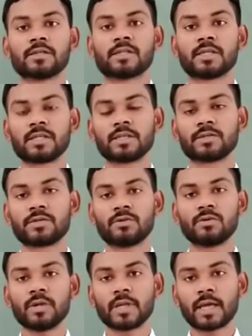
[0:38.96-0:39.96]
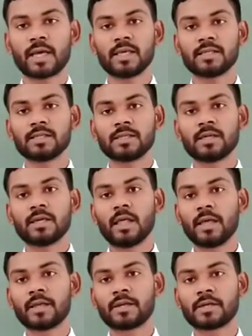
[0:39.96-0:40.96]
This is known as
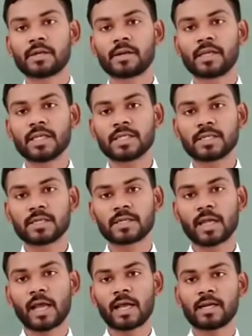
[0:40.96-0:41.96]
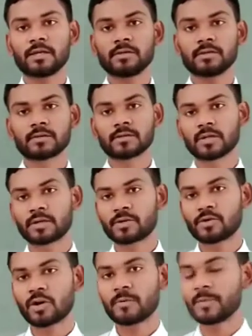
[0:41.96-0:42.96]
interest and the
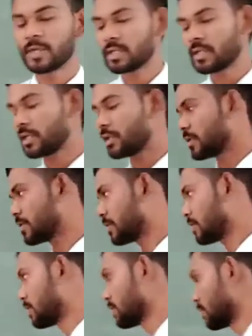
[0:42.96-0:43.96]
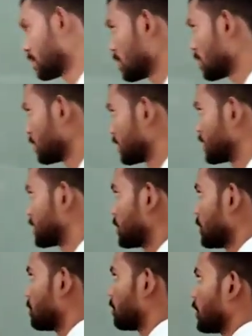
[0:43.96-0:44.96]
topic is
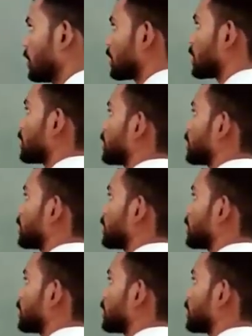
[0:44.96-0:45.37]
simple